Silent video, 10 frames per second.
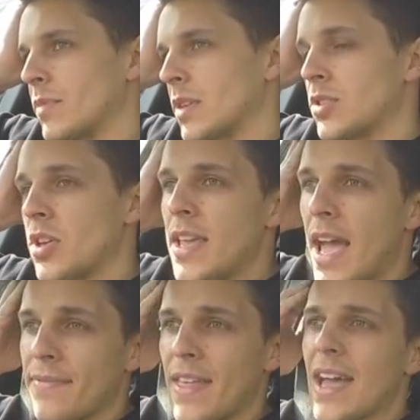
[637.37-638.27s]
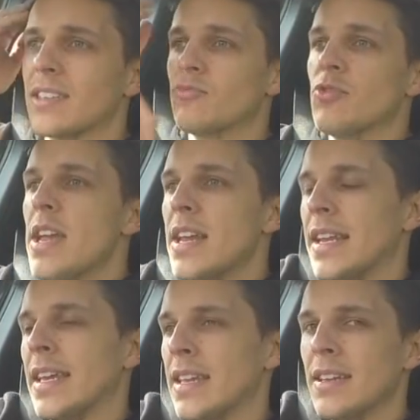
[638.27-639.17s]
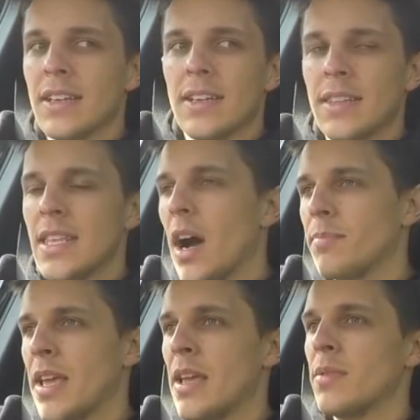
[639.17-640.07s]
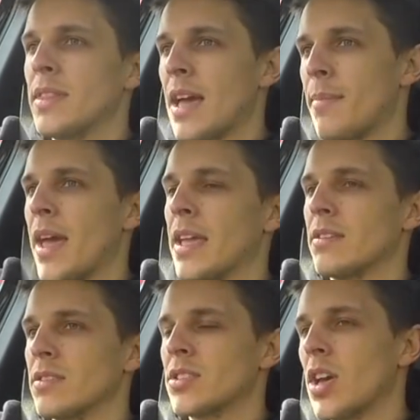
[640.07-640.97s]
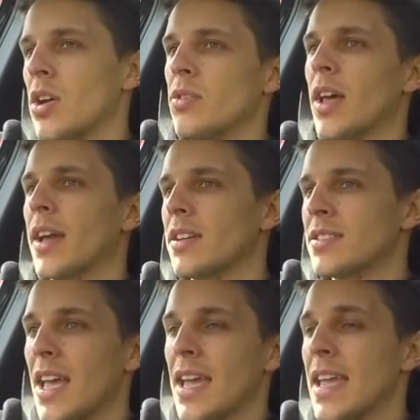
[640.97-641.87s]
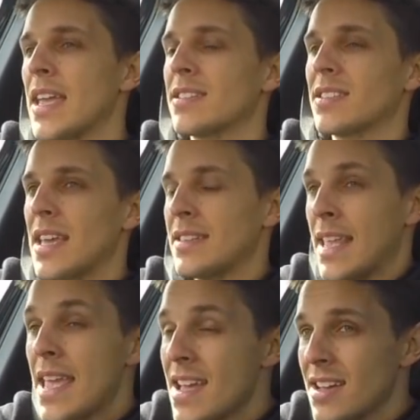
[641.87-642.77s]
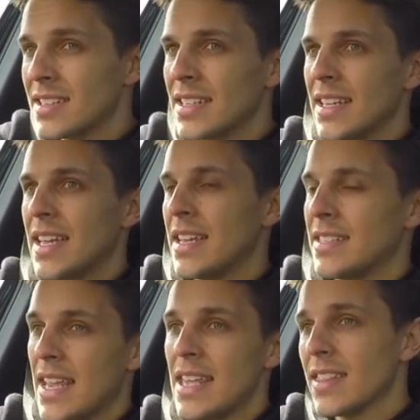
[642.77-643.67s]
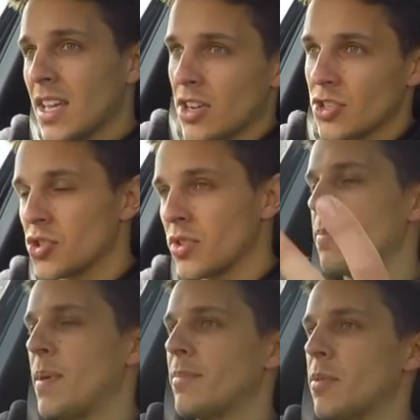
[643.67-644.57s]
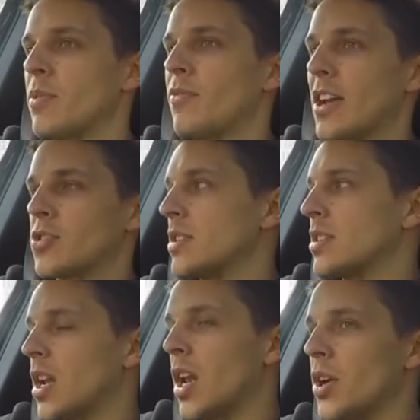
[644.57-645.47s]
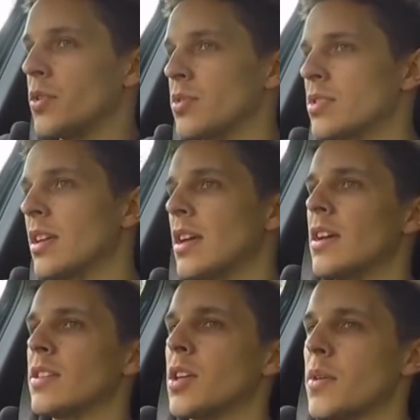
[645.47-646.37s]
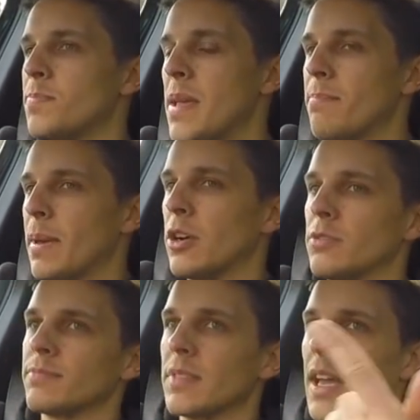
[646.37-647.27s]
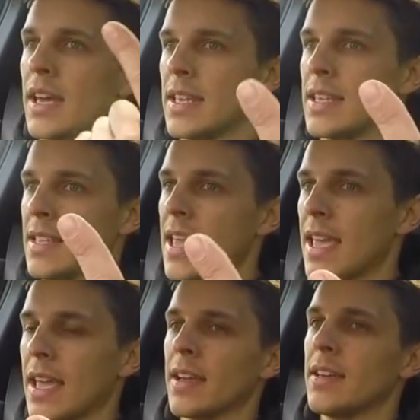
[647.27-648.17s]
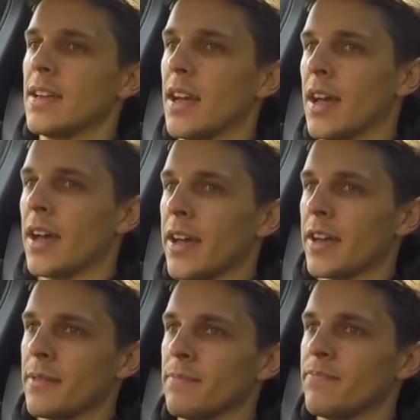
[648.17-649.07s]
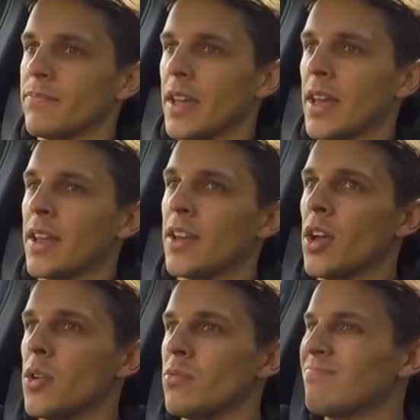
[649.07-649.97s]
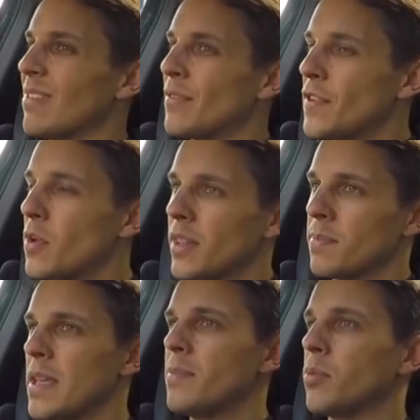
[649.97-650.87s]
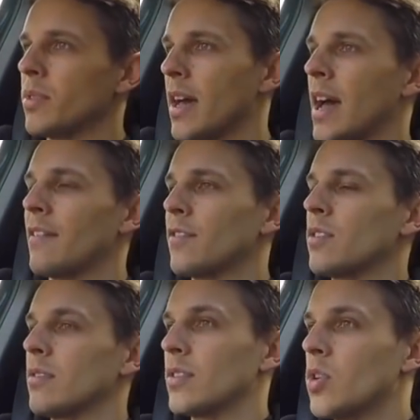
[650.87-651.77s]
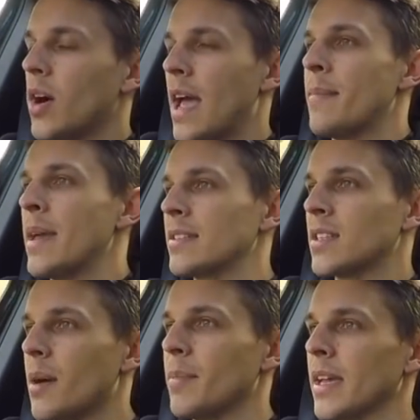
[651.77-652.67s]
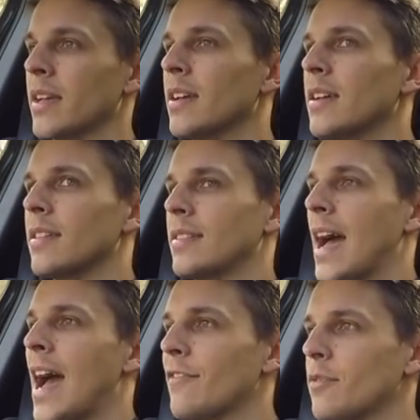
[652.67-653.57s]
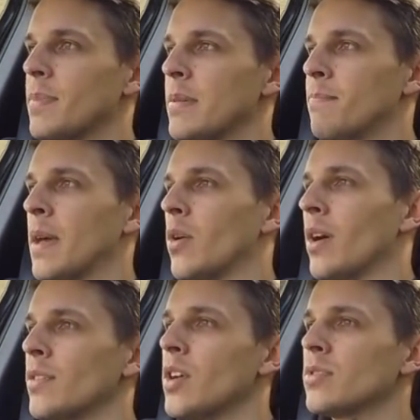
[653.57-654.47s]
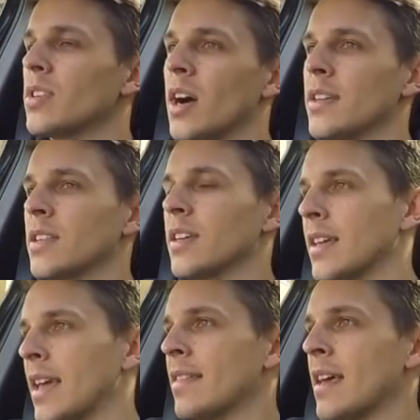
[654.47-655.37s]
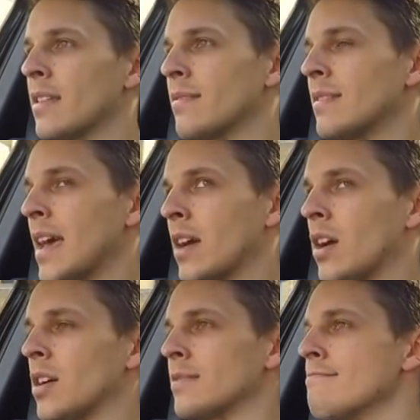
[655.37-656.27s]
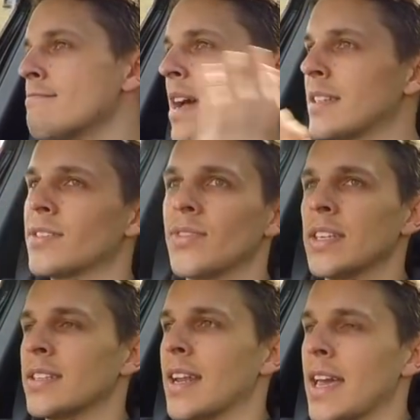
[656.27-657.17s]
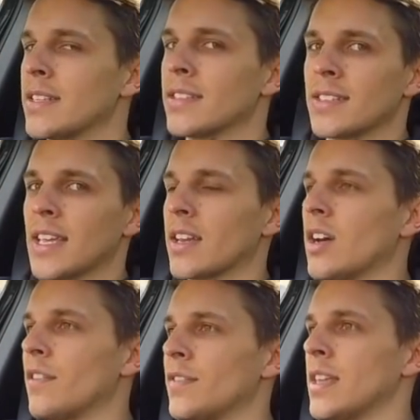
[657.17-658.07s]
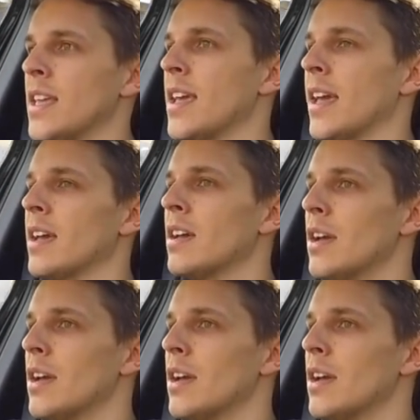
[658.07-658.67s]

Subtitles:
So yeah, that's really the update with the M8. So like I say, it's here, it's in the country. BMW factory is closed, so it's been built and it is here. And I know a few other people that have got M8s coming that haven't been built, and those guys are going to get their cars massively delayed to the second half of the year.